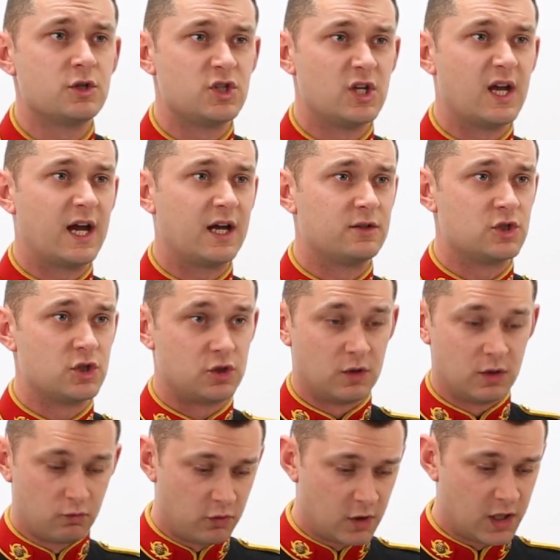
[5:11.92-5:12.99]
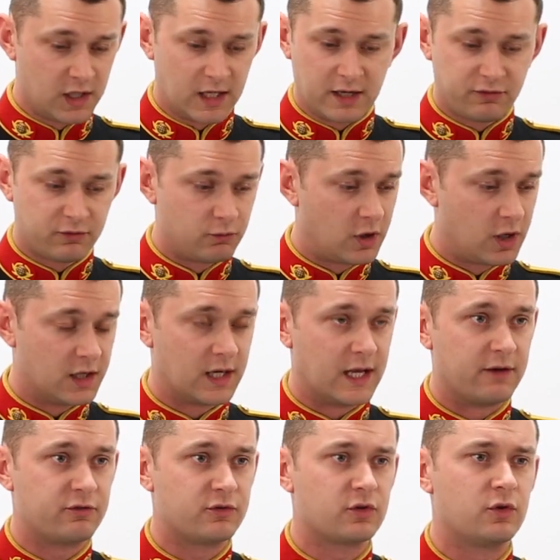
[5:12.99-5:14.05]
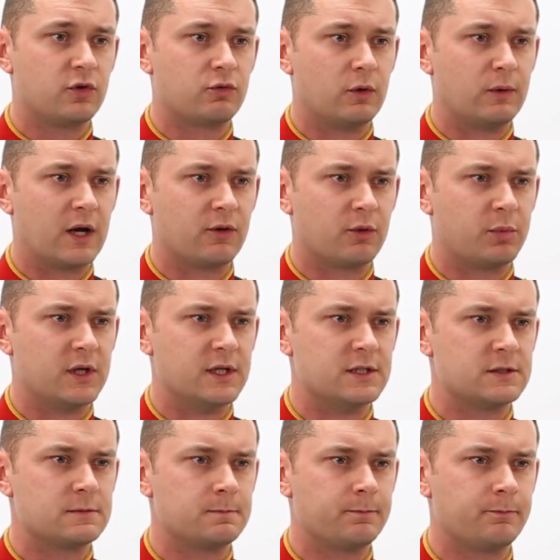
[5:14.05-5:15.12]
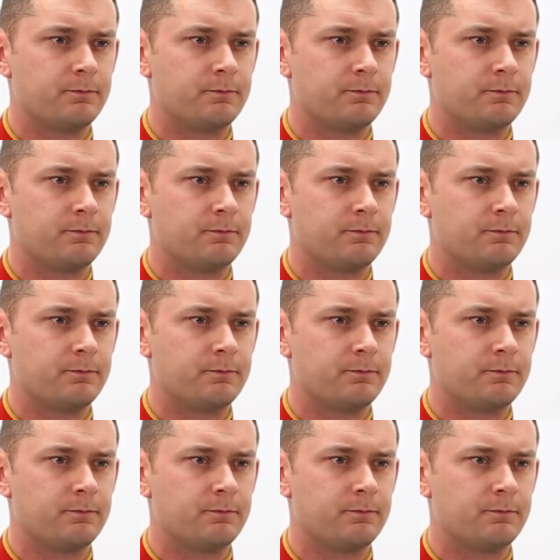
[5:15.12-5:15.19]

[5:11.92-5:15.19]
So your hands are doing right, left throughout the piece.